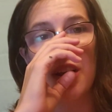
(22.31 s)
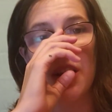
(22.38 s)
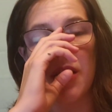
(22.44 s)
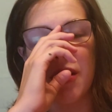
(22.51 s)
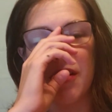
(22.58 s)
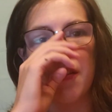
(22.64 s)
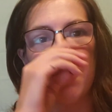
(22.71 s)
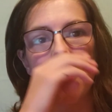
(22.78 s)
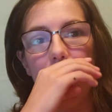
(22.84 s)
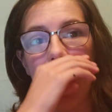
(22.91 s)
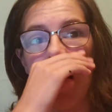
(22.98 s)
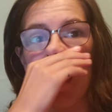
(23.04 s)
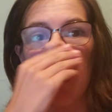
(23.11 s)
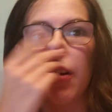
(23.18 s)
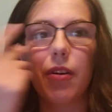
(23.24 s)
of
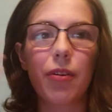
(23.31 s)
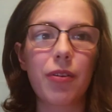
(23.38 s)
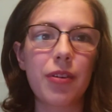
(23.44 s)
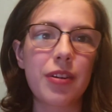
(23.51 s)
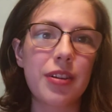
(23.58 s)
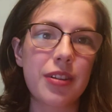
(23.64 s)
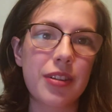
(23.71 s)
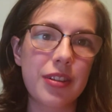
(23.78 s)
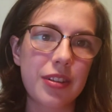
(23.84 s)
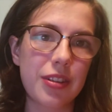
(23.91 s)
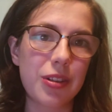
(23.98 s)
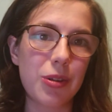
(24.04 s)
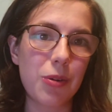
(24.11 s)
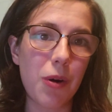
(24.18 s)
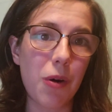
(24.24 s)
how
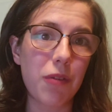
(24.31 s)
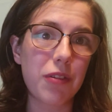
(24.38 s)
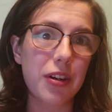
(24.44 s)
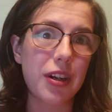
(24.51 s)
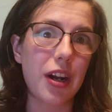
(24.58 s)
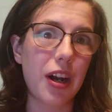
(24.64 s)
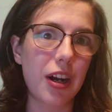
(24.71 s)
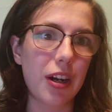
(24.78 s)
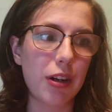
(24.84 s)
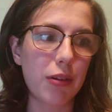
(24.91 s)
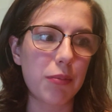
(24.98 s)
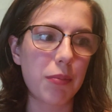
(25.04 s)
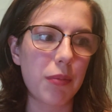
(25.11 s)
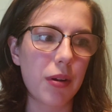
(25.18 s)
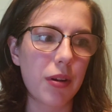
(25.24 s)
you
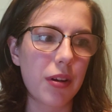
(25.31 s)
overcome